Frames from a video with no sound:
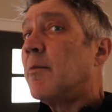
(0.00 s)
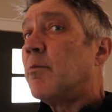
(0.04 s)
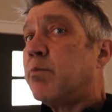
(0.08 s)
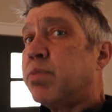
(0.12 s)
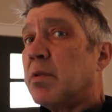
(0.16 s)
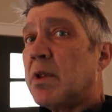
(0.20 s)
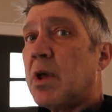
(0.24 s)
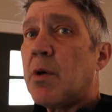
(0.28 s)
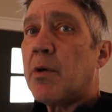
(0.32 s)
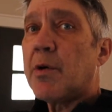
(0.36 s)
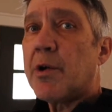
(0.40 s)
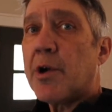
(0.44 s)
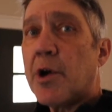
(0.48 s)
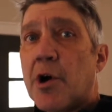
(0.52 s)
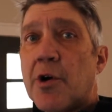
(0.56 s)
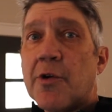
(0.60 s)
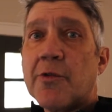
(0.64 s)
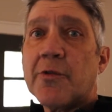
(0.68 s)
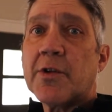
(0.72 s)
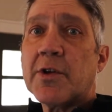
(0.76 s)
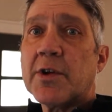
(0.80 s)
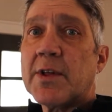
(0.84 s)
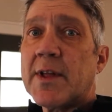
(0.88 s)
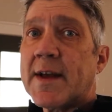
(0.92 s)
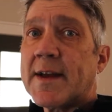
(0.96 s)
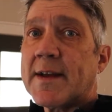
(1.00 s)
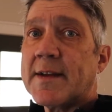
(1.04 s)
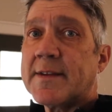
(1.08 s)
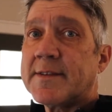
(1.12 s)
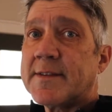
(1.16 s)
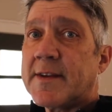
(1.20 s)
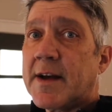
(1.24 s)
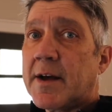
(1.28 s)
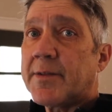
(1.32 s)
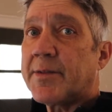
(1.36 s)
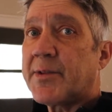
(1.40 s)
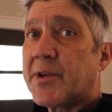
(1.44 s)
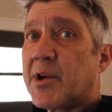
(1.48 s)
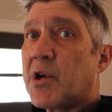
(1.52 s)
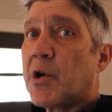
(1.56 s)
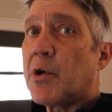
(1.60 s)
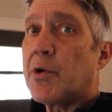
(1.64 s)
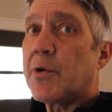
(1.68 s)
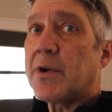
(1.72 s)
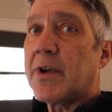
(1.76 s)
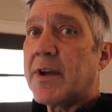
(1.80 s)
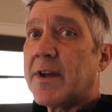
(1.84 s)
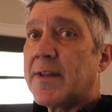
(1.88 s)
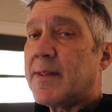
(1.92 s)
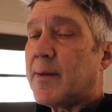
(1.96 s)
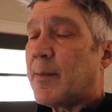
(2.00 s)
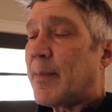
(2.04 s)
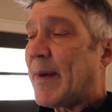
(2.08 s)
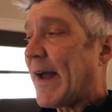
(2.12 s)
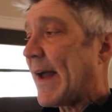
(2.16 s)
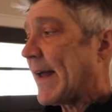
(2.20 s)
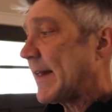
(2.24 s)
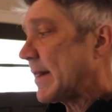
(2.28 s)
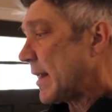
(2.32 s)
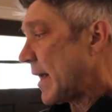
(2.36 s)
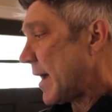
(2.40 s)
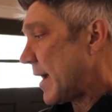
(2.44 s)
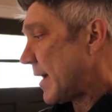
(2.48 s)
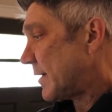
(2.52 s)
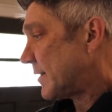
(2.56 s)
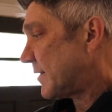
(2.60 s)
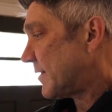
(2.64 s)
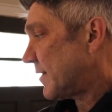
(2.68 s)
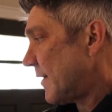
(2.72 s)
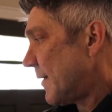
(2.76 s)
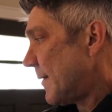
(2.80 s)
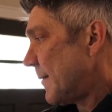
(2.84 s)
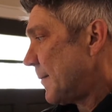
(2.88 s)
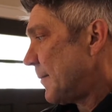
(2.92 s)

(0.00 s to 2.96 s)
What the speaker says: blow it over like in South Dakota in the Badlands.